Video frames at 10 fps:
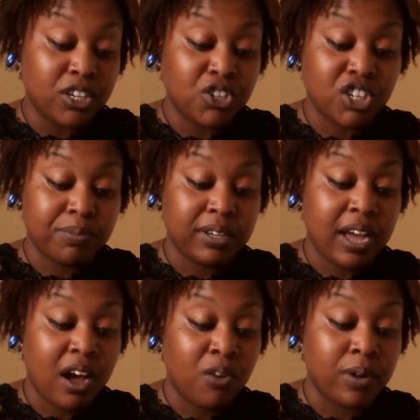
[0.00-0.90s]
a judgment
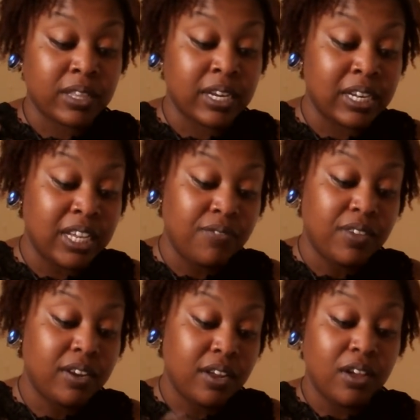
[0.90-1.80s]
call, whether to leave
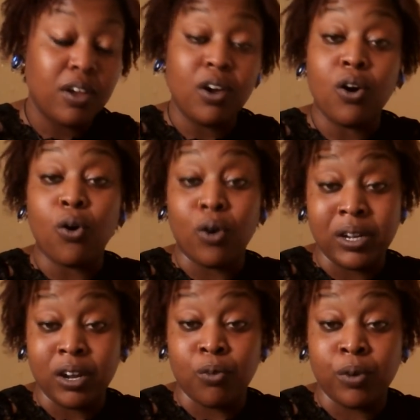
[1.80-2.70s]
it or,
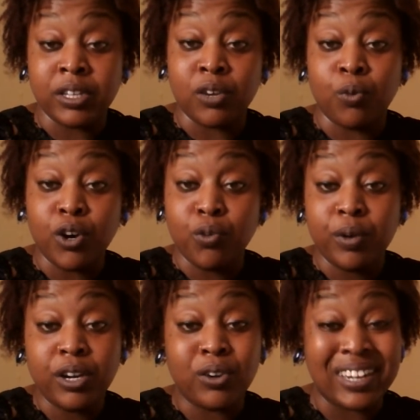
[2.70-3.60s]
or whether to work
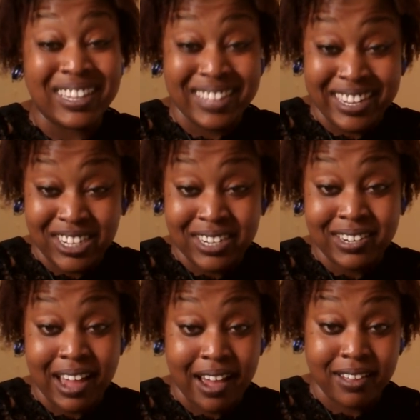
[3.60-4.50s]
with it or let that shit
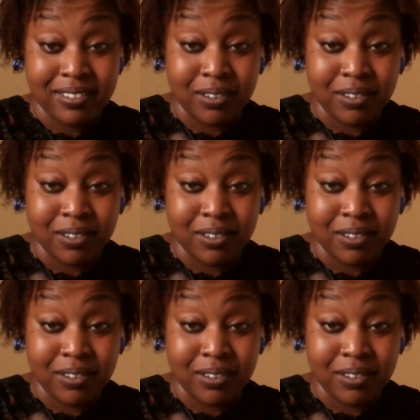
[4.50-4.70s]
die.